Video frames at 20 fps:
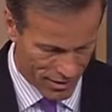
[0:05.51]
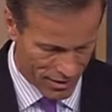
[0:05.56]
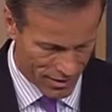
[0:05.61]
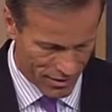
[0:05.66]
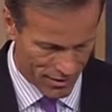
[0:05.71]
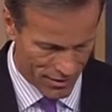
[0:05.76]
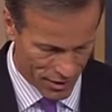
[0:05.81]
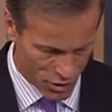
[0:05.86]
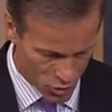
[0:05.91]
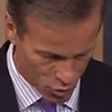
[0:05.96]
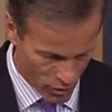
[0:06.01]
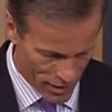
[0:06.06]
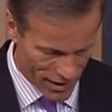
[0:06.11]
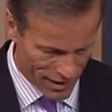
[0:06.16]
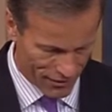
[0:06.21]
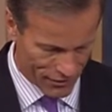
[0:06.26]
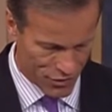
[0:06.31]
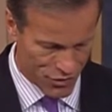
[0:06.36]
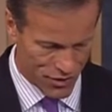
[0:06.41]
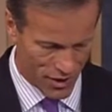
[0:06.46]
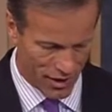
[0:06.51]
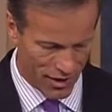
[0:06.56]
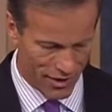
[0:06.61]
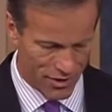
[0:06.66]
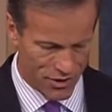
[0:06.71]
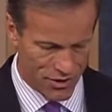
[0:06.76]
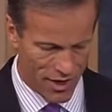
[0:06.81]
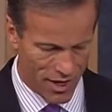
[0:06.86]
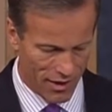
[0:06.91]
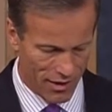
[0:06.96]
this week, the Senate
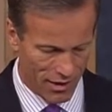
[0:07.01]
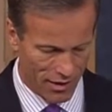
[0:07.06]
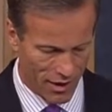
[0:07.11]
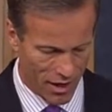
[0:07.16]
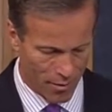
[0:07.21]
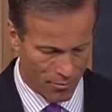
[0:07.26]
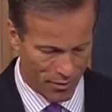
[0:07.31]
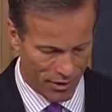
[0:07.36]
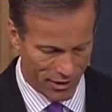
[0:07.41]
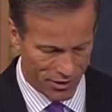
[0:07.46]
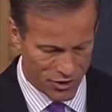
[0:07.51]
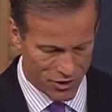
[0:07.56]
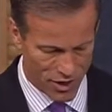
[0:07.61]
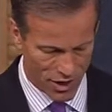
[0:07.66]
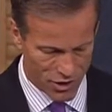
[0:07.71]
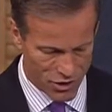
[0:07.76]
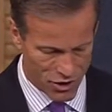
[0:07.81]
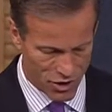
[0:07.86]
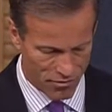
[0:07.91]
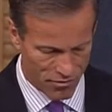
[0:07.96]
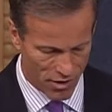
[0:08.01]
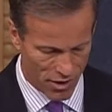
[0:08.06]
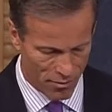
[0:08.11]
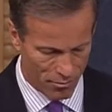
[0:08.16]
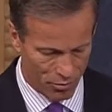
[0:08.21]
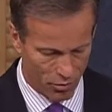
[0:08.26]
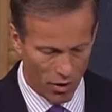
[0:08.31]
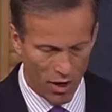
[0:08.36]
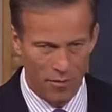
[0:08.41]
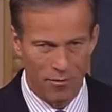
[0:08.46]
is taking up an extension of
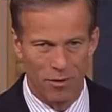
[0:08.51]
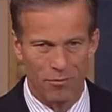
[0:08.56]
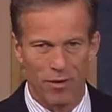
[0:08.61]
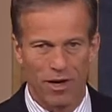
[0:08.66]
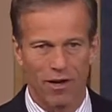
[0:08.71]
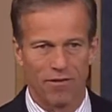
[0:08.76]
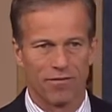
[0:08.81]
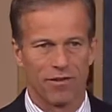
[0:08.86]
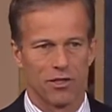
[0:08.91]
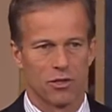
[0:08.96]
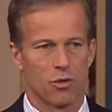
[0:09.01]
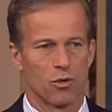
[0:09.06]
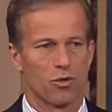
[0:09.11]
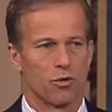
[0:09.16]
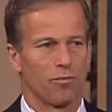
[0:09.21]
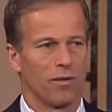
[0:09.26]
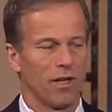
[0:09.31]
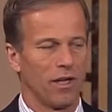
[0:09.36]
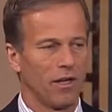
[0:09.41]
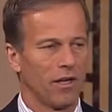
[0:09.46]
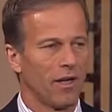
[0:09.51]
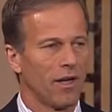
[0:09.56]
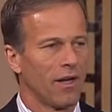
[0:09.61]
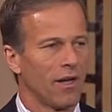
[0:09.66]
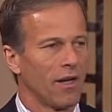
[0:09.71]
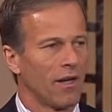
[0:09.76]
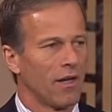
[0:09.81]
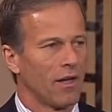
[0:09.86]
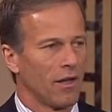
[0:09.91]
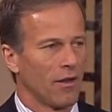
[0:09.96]
unemployment benefits, which will be
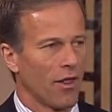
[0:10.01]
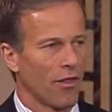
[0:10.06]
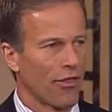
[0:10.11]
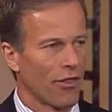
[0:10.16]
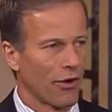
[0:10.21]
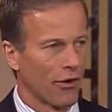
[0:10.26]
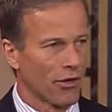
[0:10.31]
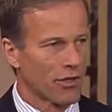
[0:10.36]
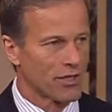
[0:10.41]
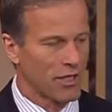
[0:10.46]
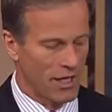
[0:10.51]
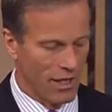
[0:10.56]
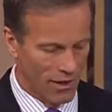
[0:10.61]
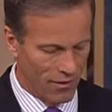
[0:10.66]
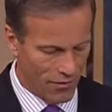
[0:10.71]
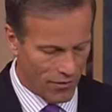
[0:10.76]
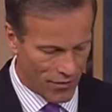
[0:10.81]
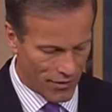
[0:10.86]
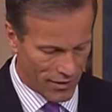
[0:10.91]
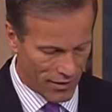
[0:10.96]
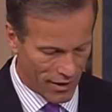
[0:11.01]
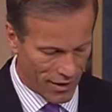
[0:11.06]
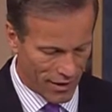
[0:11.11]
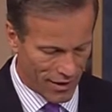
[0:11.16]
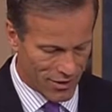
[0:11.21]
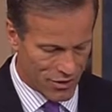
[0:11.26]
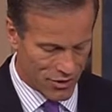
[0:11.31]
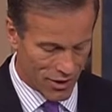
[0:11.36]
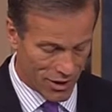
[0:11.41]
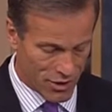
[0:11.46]
the
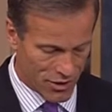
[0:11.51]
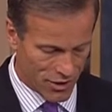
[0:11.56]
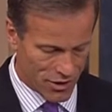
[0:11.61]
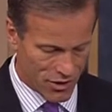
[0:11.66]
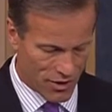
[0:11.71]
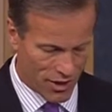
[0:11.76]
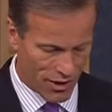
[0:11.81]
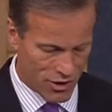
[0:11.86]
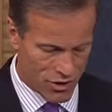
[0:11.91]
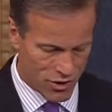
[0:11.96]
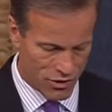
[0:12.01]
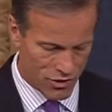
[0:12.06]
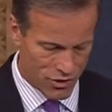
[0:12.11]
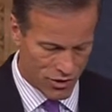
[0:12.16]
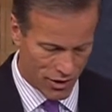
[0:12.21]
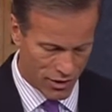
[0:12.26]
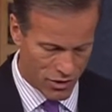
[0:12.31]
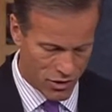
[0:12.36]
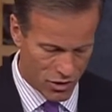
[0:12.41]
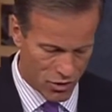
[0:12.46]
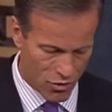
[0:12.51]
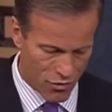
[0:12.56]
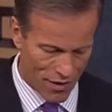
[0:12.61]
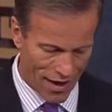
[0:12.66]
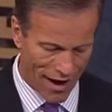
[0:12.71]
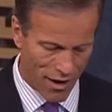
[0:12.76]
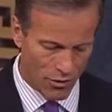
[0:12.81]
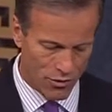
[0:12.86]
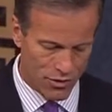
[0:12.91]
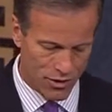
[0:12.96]
13th such extension since
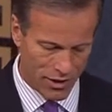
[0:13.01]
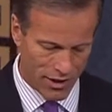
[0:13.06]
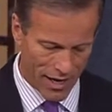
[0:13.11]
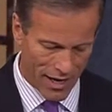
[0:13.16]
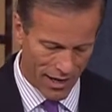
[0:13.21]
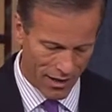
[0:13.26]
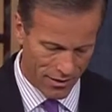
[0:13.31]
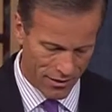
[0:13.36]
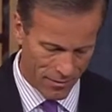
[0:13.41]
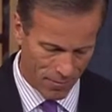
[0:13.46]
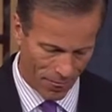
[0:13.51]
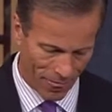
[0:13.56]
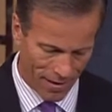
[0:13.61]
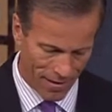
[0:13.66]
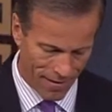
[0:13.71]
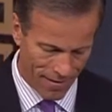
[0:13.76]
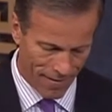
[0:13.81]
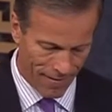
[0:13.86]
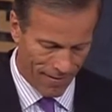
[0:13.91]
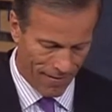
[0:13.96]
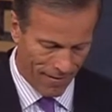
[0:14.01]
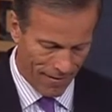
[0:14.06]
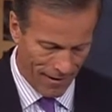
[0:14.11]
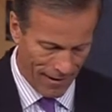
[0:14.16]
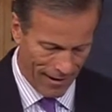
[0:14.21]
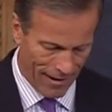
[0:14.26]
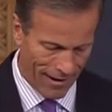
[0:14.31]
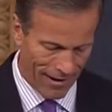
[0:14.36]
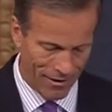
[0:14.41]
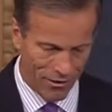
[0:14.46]
2008.
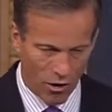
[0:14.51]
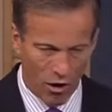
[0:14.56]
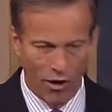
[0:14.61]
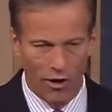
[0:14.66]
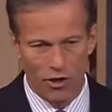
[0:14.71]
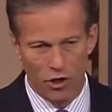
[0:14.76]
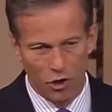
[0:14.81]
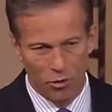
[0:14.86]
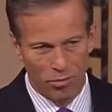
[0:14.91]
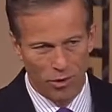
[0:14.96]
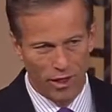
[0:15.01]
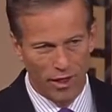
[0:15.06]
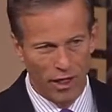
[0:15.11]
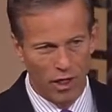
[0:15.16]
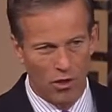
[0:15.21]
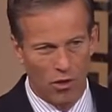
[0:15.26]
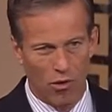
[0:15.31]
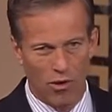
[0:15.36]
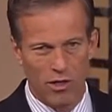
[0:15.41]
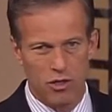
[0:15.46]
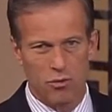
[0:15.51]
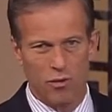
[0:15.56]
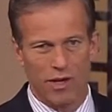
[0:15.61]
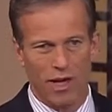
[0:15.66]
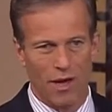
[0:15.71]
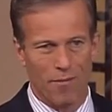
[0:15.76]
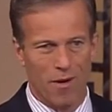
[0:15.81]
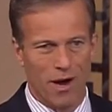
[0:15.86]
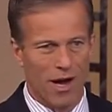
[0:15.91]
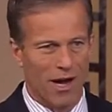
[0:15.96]
And arguably, of course, we
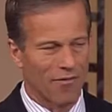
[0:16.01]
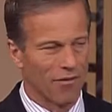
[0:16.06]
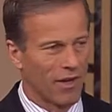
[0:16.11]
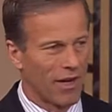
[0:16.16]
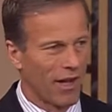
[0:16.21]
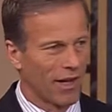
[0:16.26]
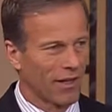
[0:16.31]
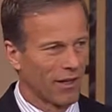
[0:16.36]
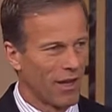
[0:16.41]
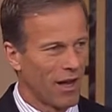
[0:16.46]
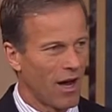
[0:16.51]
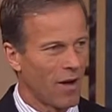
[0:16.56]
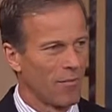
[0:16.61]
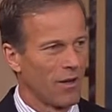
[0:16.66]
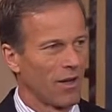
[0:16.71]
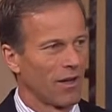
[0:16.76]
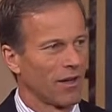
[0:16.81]
came out of an economic